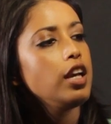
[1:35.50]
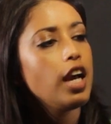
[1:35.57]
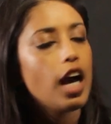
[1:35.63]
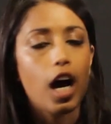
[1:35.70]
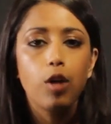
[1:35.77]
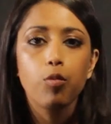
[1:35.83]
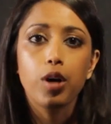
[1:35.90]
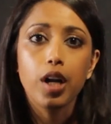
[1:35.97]

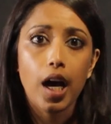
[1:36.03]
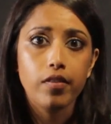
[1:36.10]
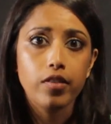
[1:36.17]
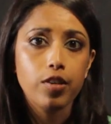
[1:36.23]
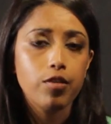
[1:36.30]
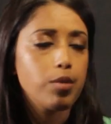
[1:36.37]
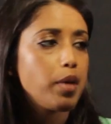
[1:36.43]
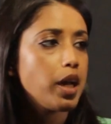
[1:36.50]
On
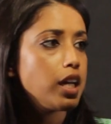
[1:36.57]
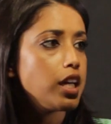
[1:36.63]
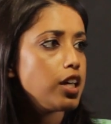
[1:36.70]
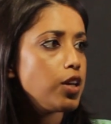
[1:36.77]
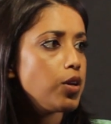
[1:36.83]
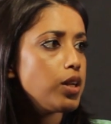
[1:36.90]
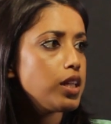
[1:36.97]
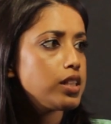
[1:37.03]
whatever remaining
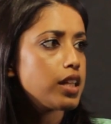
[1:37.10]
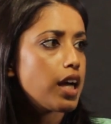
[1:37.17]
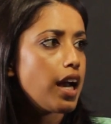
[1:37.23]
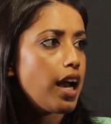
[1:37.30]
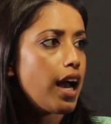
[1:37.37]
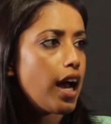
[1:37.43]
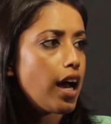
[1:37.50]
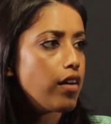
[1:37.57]
units I
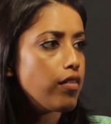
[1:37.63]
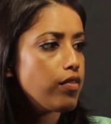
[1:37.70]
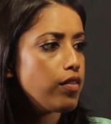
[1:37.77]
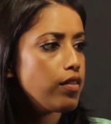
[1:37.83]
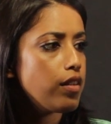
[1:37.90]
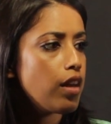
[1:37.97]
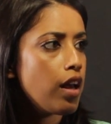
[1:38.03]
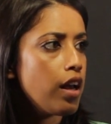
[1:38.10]
have,
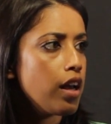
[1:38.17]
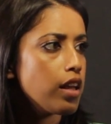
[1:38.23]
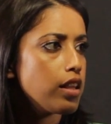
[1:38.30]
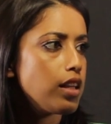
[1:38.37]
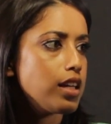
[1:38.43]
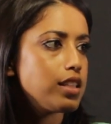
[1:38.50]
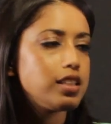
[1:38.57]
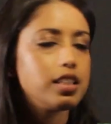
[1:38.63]

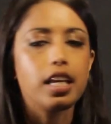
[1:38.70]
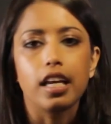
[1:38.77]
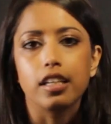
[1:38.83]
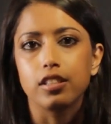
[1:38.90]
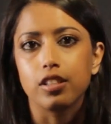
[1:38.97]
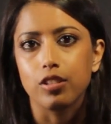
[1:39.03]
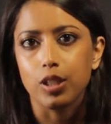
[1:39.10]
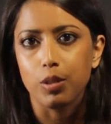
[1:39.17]
that's the
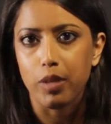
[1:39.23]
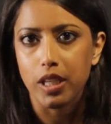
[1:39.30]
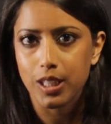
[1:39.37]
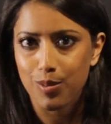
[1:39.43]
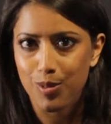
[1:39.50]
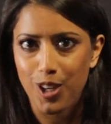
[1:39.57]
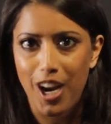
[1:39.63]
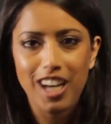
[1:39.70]
answer to my
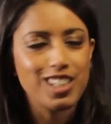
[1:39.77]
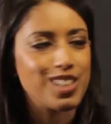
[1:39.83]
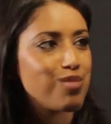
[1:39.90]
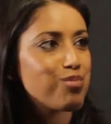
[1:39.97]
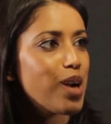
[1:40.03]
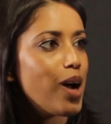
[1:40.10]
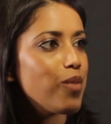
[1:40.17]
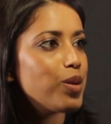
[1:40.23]

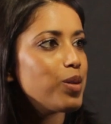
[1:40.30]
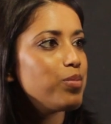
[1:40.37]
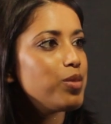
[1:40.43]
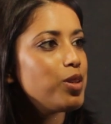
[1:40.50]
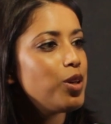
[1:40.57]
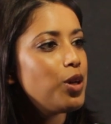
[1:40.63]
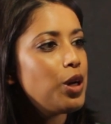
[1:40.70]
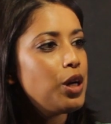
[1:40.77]
subtraction problem.
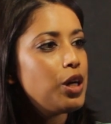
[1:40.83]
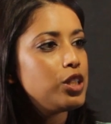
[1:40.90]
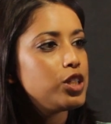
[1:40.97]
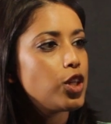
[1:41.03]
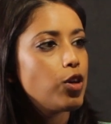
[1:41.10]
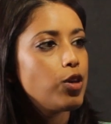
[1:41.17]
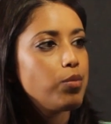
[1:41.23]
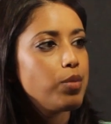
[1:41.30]

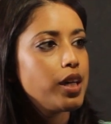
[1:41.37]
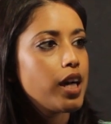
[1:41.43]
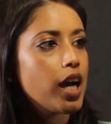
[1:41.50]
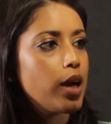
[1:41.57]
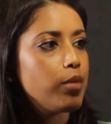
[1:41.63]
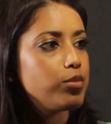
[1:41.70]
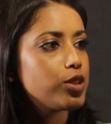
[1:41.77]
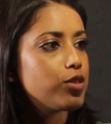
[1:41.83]
So it
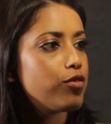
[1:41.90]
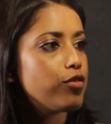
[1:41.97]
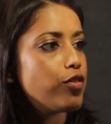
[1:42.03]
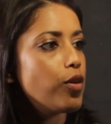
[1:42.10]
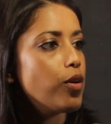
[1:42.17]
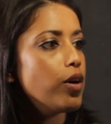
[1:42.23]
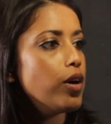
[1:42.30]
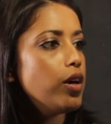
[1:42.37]
becomes
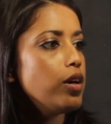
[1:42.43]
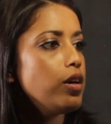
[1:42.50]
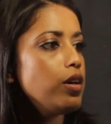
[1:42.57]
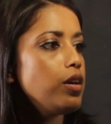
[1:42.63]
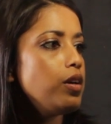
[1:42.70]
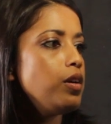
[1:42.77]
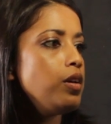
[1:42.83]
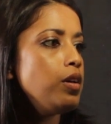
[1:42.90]
4
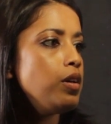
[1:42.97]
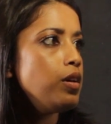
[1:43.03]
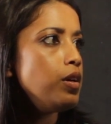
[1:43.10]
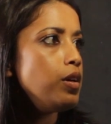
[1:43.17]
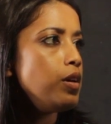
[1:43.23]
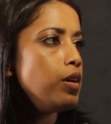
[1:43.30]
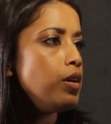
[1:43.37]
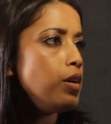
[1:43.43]

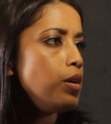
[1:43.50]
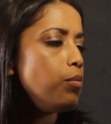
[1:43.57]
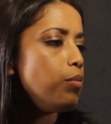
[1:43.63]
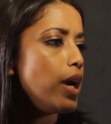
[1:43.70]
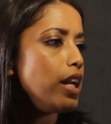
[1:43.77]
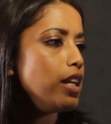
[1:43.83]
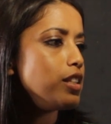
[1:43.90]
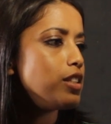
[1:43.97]

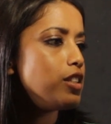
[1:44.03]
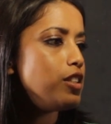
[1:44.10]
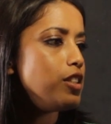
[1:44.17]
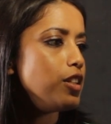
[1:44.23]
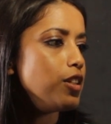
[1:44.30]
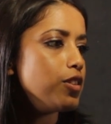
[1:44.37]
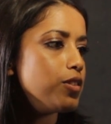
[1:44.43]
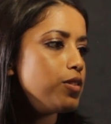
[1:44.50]
minus
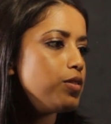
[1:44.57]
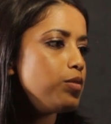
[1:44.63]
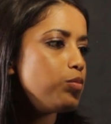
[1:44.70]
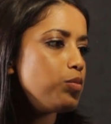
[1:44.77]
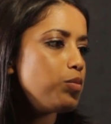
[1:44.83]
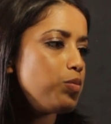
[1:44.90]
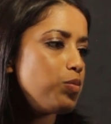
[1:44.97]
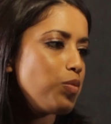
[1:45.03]
2
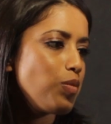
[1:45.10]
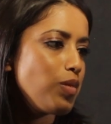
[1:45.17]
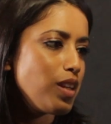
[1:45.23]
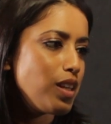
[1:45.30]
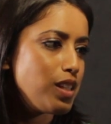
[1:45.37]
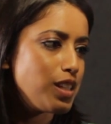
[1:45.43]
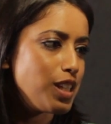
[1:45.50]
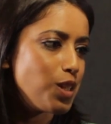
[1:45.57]

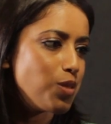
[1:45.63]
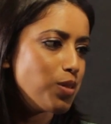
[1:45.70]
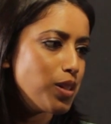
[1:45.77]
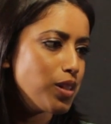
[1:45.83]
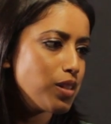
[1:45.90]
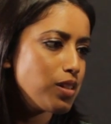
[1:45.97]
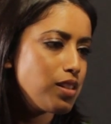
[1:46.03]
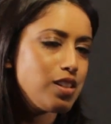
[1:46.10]
is
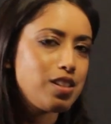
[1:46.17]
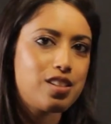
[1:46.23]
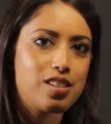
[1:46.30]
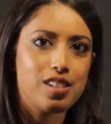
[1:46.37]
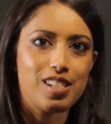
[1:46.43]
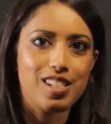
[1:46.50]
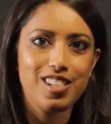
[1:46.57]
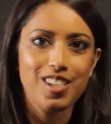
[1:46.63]
equal
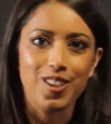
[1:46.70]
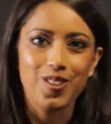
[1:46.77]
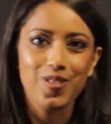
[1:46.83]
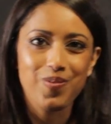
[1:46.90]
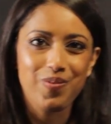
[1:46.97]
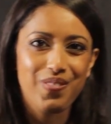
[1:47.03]
to 2.